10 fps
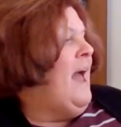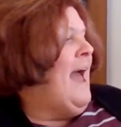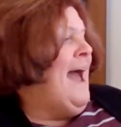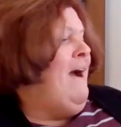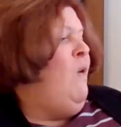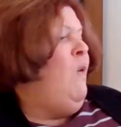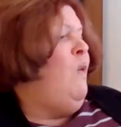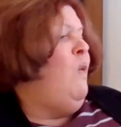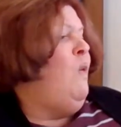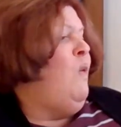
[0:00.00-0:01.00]

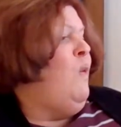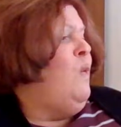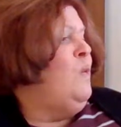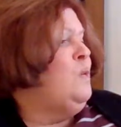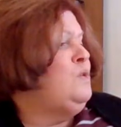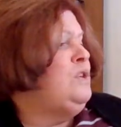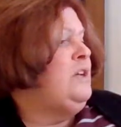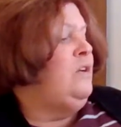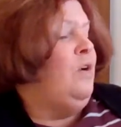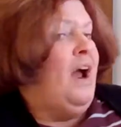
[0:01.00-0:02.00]
Ow!
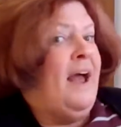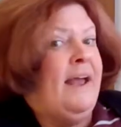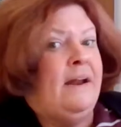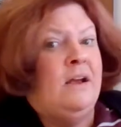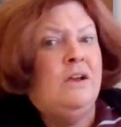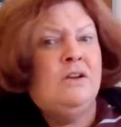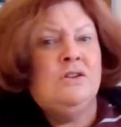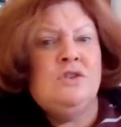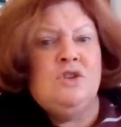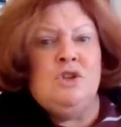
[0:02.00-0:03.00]
She cried.
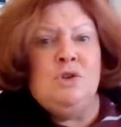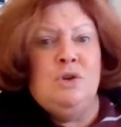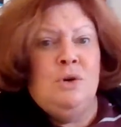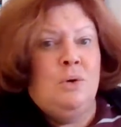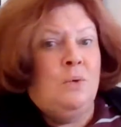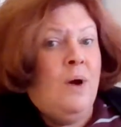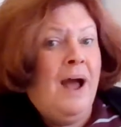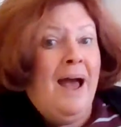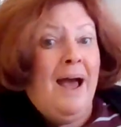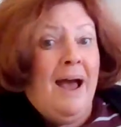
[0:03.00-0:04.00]
Too
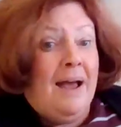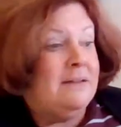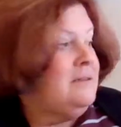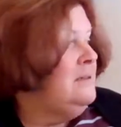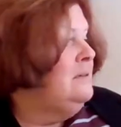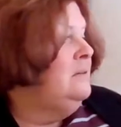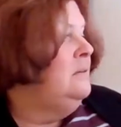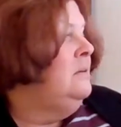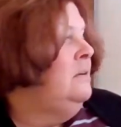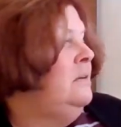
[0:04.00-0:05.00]
hot.
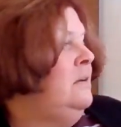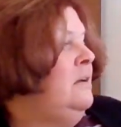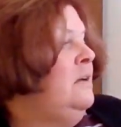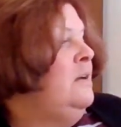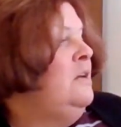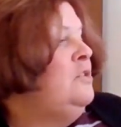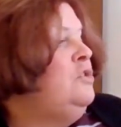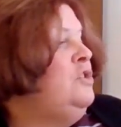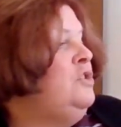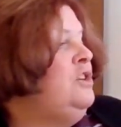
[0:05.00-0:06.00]

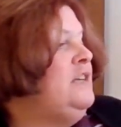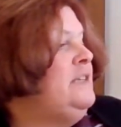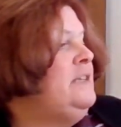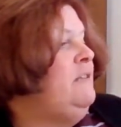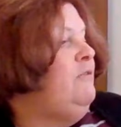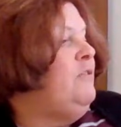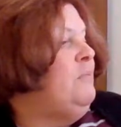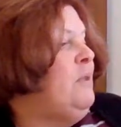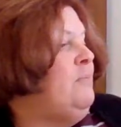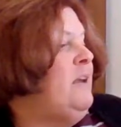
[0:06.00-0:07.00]
She took a sip
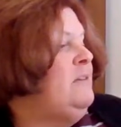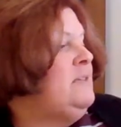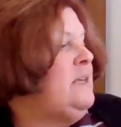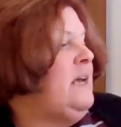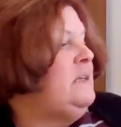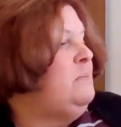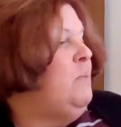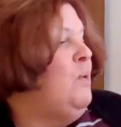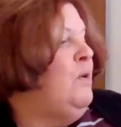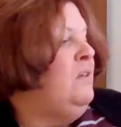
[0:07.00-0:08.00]
from the middle-sized
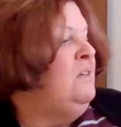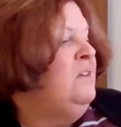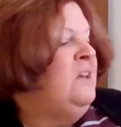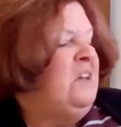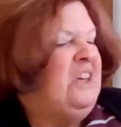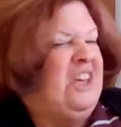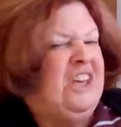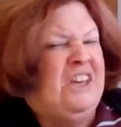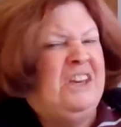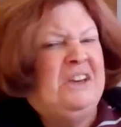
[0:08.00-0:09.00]
bowl.
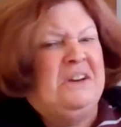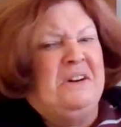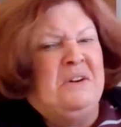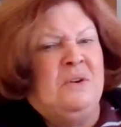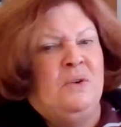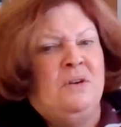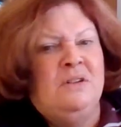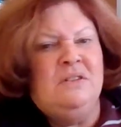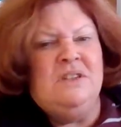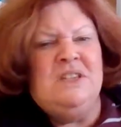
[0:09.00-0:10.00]
Ew!
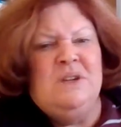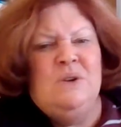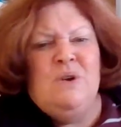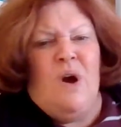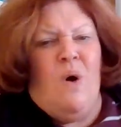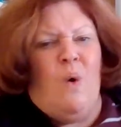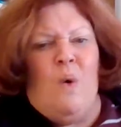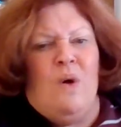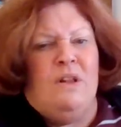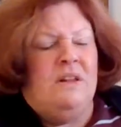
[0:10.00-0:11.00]
Too
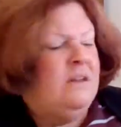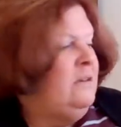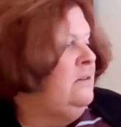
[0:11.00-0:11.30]
cold.